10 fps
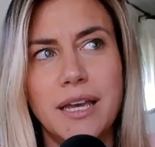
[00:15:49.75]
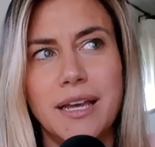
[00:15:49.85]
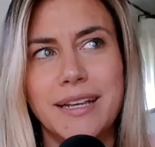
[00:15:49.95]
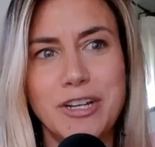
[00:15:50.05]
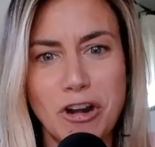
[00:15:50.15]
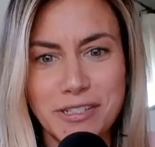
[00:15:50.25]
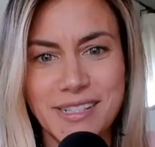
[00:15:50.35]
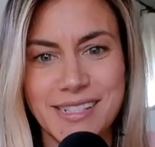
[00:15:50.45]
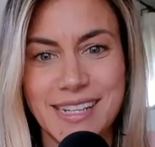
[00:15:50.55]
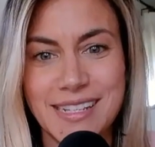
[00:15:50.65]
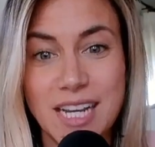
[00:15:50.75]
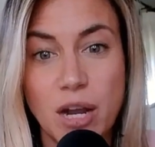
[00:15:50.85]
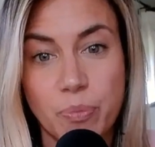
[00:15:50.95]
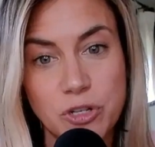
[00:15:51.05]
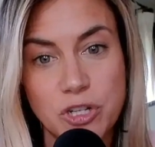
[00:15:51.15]
narcissistic
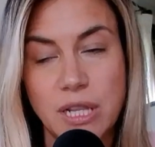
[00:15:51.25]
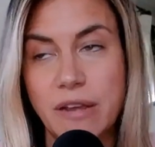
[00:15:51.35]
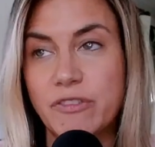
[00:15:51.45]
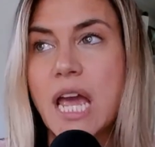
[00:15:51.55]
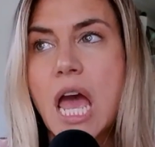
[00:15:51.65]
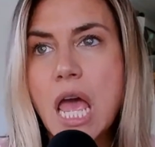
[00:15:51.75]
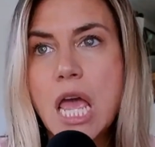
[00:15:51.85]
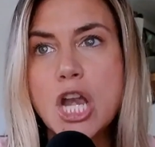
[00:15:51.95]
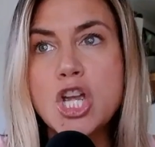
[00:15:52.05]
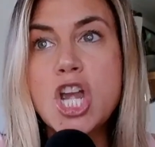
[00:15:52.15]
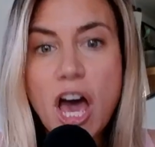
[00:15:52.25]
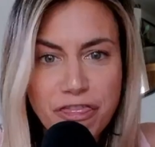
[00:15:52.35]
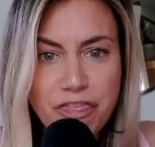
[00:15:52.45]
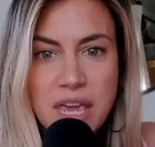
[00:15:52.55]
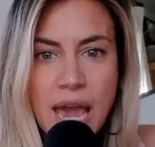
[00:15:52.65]
approach to life. Like
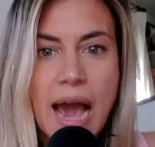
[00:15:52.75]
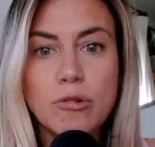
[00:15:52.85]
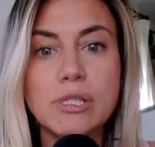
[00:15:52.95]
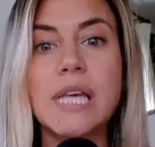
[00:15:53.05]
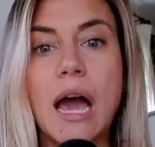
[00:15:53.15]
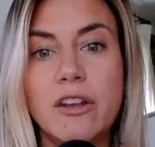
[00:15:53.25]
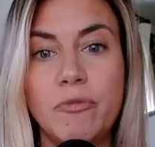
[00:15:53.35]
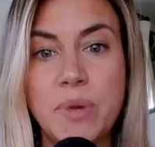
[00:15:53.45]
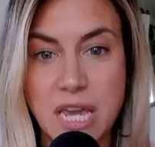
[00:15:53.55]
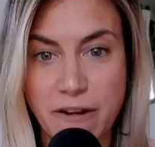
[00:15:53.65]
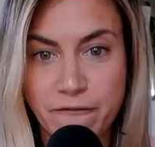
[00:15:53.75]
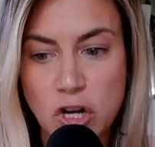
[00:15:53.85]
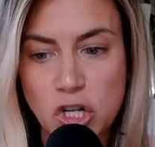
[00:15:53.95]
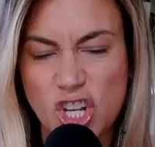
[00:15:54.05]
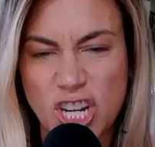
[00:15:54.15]
nothing outside of me can
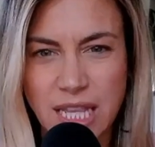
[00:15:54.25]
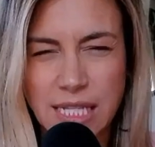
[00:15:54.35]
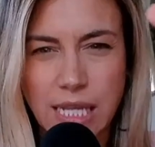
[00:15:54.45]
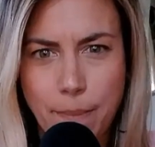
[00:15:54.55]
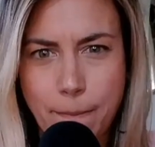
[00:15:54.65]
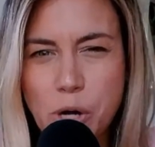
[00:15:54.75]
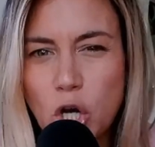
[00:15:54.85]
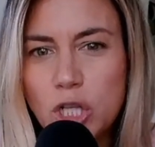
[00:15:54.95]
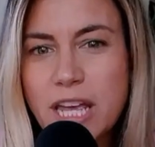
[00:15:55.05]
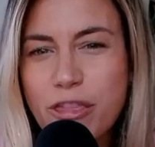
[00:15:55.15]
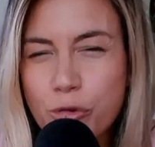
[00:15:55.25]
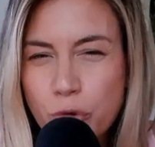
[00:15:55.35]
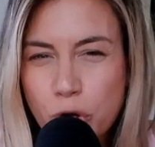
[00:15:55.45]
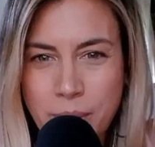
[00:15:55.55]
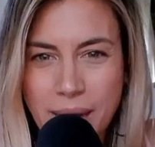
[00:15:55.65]
function unless I pull it
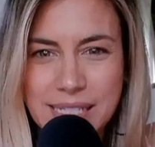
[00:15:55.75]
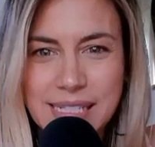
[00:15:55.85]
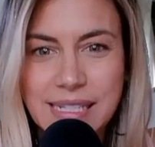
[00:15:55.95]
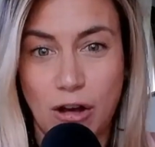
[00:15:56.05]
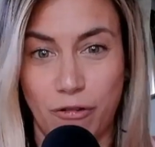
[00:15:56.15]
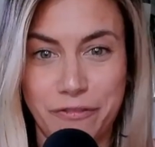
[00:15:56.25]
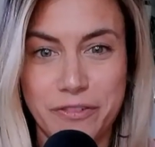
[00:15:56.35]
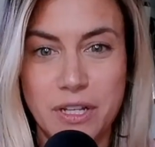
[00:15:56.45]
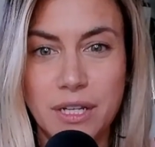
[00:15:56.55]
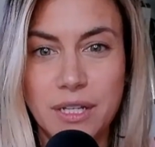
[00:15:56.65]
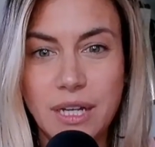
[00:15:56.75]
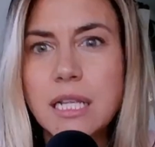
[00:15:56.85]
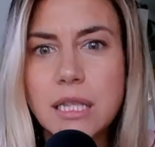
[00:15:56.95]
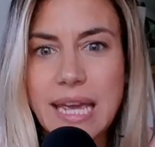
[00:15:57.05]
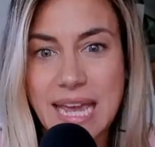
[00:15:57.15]
through myself.
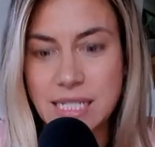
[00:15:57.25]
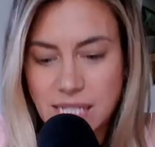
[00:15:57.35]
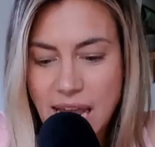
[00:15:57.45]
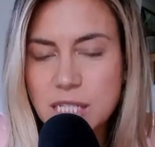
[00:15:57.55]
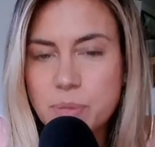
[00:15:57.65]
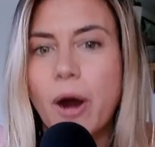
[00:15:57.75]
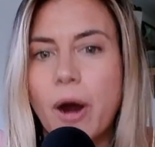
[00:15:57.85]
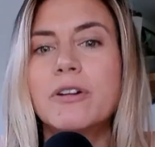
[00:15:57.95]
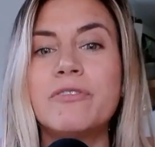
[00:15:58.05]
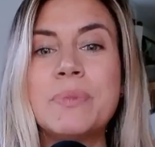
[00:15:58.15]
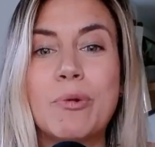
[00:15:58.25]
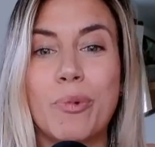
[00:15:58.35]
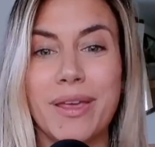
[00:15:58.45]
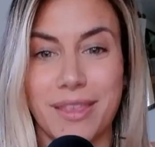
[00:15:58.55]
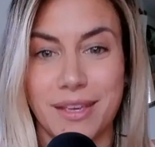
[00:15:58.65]
Like it takes part of me
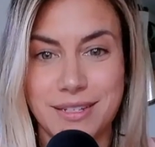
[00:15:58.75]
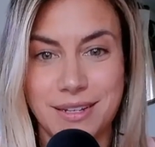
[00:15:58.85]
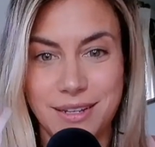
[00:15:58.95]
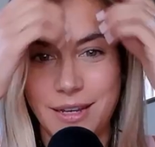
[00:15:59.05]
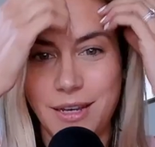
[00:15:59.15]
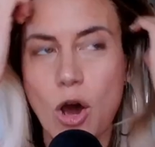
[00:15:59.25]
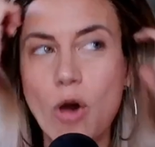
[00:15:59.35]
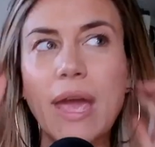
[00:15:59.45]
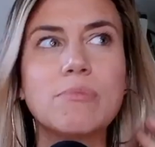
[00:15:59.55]
with it. Okay, I'm